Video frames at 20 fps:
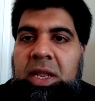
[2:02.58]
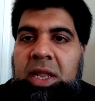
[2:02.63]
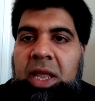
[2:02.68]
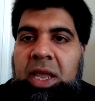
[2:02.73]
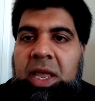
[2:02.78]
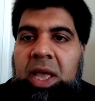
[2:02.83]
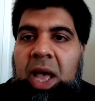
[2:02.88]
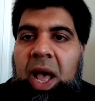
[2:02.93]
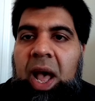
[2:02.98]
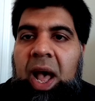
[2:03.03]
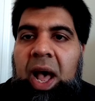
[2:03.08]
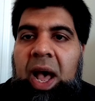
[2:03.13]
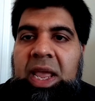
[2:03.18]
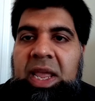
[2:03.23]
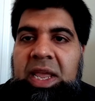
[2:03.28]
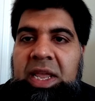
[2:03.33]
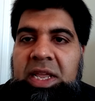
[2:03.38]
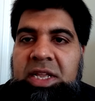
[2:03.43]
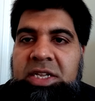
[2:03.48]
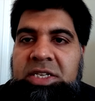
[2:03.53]
like
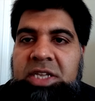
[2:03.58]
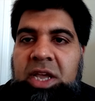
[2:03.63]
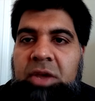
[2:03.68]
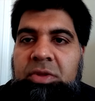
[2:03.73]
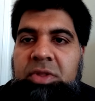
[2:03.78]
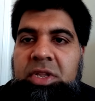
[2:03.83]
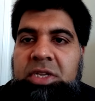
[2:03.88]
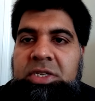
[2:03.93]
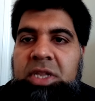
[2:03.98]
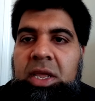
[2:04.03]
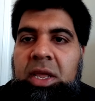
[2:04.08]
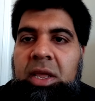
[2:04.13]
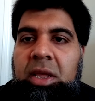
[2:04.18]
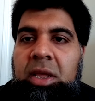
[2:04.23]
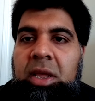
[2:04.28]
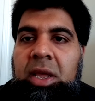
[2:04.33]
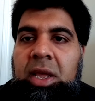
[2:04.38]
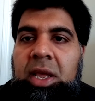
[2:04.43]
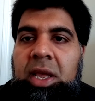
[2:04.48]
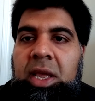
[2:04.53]
ay sound, they say
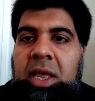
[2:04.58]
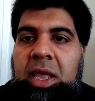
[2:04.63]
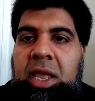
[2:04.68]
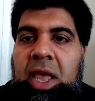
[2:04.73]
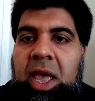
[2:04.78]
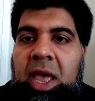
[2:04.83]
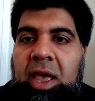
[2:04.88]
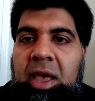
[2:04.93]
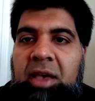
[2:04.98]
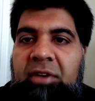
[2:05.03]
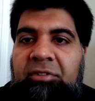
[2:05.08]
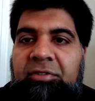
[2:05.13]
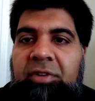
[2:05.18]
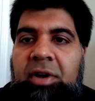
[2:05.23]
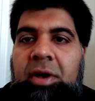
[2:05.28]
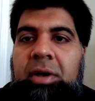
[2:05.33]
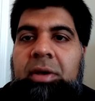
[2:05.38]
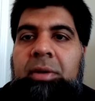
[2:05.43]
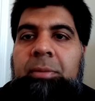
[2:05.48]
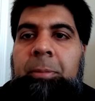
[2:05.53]

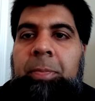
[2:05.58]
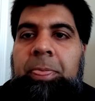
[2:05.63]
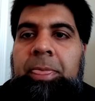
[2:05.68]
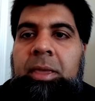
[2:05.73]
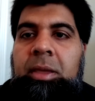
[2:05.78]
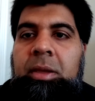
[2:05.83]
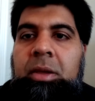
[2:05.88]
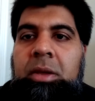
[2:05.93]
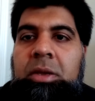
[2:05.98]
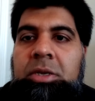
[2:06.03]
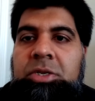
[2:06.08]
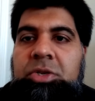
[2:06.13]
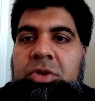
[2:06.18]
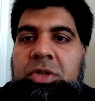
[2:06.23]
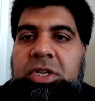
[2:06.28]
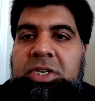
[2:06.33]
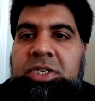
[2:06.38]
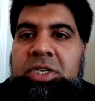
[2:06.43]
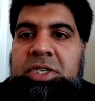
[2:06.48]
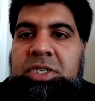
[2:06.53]
kafa. So
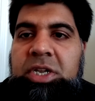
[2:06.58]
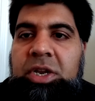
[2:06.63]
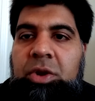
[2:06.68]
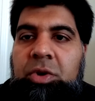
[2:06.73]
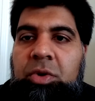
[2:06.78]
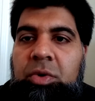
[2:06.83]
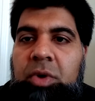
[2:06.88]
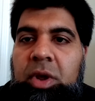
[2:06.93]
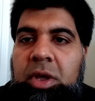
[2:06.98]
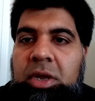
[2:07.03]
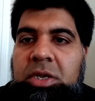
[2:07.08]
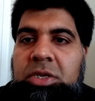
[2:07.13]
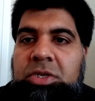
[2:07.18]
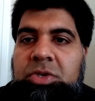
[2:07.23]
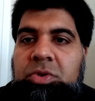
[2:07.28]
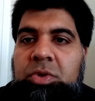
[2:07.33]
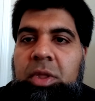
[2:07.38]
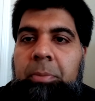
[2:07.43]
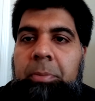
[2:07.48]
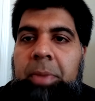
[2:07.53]
this is incorrect.
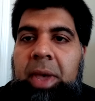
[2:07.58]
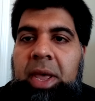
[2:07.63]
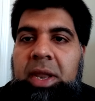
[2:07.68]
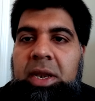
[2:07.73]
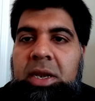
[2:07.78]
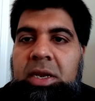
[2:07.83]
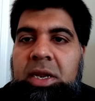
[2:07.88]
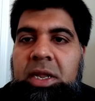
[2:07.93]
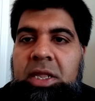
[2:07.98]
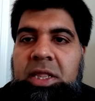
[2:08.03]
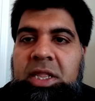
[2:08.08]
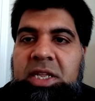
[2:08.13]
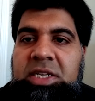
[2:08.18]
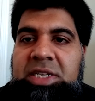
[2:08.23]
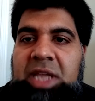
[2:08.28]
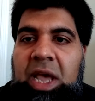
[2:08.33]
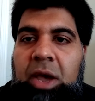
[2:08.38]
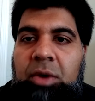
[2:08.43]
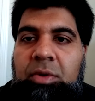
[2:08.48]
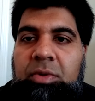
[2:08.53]
So the bend in the
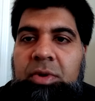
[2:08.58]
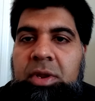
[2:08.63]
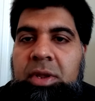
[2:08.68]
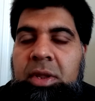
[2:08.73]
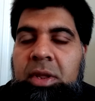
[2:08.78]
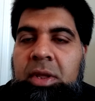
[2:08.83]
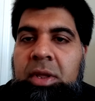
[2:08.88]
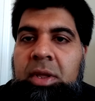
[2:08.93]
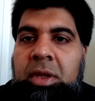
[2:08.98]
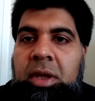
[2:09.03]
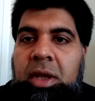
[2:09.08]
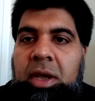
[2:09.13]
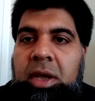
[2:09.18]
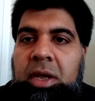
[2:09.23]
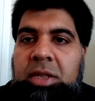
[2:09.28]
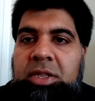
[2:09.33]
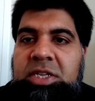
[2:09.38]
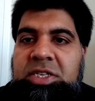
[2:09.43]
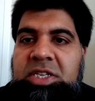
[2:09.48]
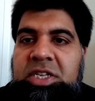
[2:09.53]
sound,
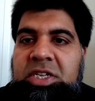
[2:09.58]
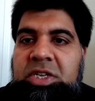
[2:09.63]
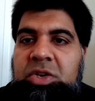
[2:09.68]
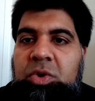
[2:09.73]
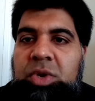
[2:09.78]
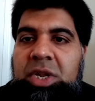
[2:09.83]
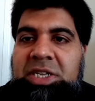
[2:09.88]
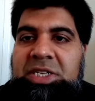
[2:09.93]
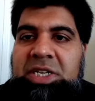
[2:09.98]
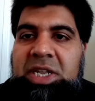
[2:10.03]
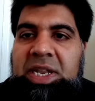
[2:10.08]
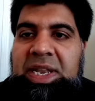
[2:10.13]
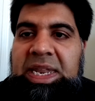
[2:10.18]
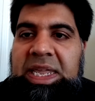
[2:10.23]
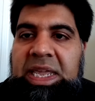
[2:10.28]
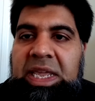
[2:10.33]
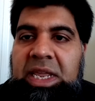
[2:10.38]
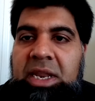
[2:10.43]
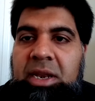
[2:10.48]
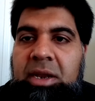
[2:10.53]
this is known as
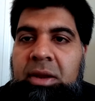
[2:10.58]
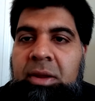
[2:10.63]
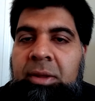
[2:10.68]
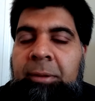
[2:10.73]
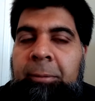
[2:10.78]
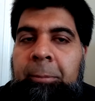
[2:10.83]
lean